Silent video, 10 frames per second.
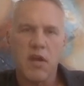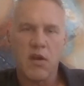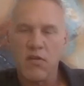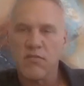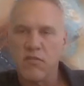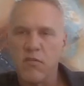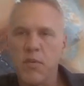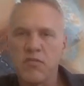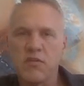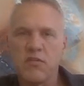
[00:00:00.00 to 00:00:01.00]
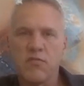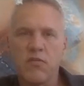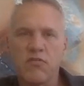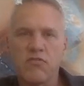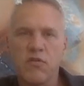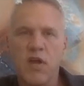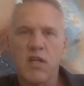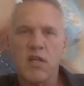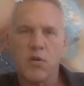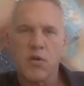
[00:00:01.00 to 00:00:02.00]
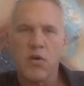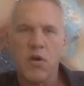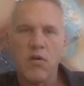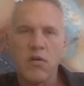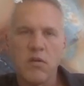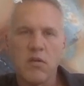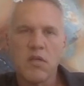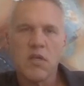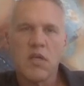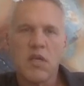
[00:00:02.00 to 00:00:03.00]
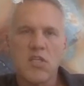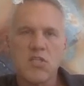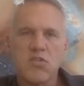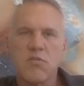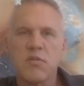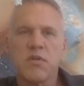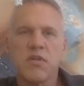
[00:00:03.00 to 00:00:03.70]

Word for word: uh, areas of the business versus trying to learn it all. And so I was